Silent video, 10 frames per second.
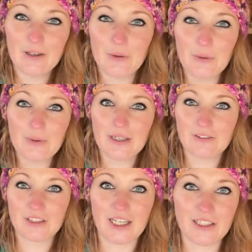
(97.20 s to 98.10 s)
Oh, I
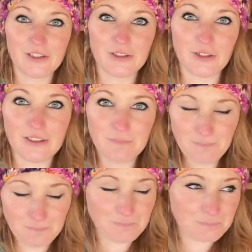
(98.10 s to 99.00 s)
just kicked you, sorry.
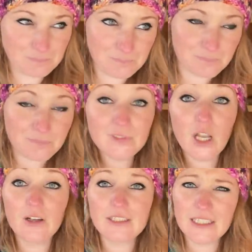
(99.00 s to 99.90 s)

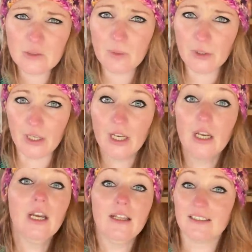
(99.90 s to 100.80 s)
Okay, so that's what I'm doing.
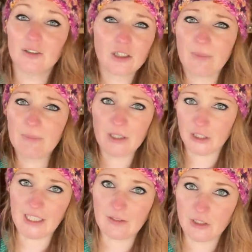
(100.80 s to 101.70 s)
There's not going to be much
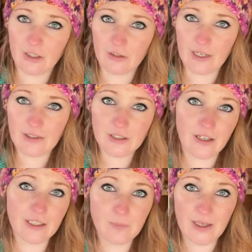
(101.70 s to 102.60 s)
sound going on
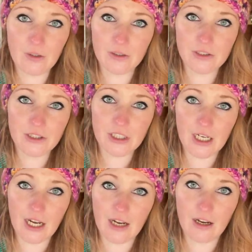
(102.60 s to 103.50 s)
outside because
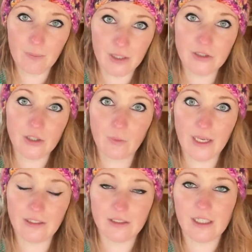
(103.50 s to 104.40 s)
of the
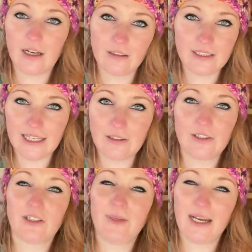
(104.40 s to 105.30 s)
wind. The sound is
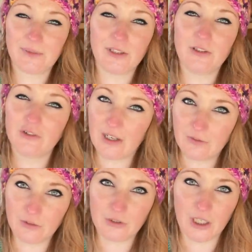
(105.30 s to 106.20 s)
going to be absolutely
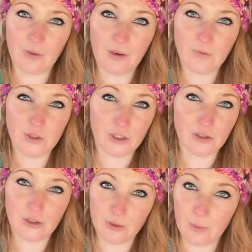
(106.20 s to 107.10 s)
dreadful. So I'm just going
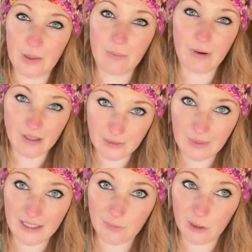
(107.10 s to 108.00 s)
to do a bit of
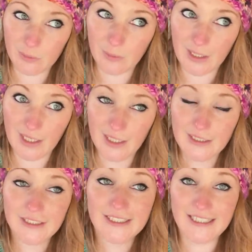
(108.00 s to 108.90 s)
miming probably
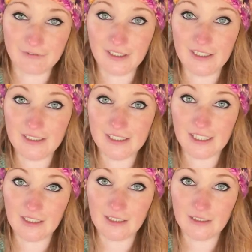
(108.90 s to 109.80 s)
if I need to
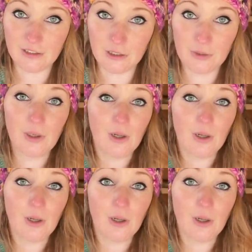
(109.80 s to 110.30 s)
say anything to